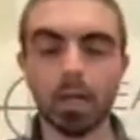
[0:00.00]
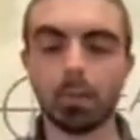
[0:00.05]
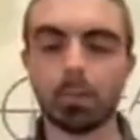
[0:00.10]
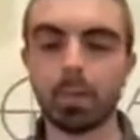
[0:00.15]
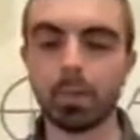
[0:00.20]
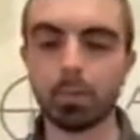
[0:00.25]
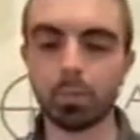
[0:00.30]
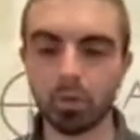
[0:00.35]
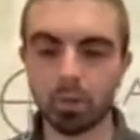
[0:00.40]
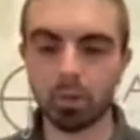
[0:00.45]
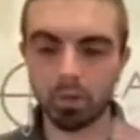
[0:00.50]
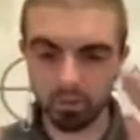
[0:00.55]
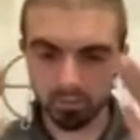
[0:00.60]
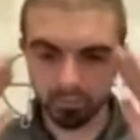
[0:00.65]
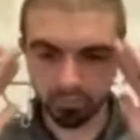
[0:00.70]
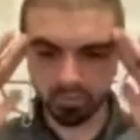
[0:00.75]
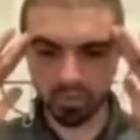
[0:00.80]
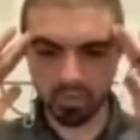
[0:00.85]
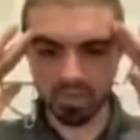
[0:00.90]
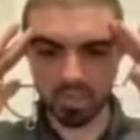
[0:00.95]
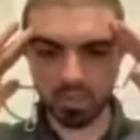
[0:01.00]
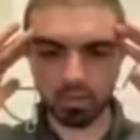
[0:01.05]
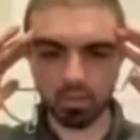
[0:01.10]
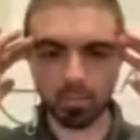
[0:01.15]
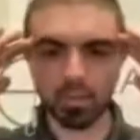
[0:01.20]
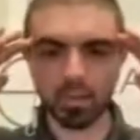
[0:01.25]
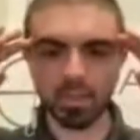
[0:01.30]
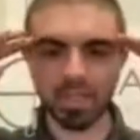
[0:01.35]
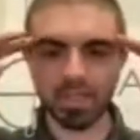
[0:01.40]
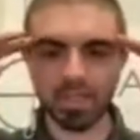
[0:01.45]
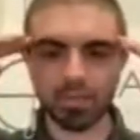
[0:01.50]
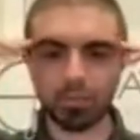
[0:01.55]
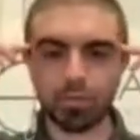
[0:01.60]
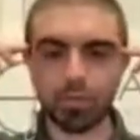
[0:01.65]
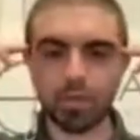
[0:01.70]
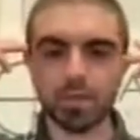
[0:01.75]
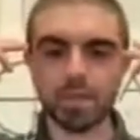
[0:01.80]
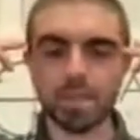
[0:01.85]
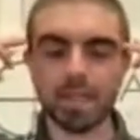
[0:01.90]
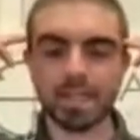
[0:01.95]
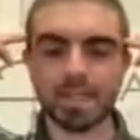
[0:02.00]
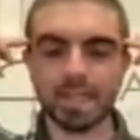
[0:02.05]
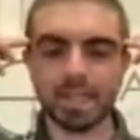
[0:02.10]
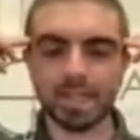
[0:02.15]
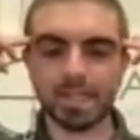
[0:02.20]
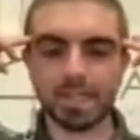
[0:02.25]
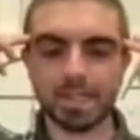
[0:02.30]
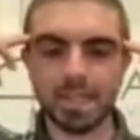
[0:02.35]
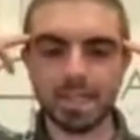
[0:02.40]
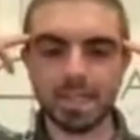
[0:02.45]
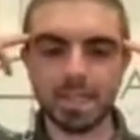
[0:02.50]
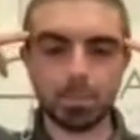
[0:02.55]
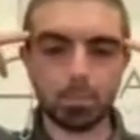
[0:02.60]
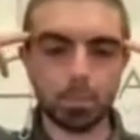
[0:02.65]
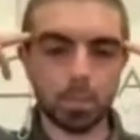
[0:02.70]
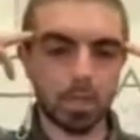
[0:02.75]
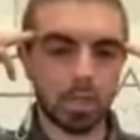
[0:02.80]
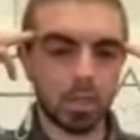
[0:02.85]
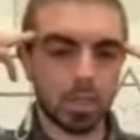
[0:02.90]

People often tell me, like, it feels like it's like deep.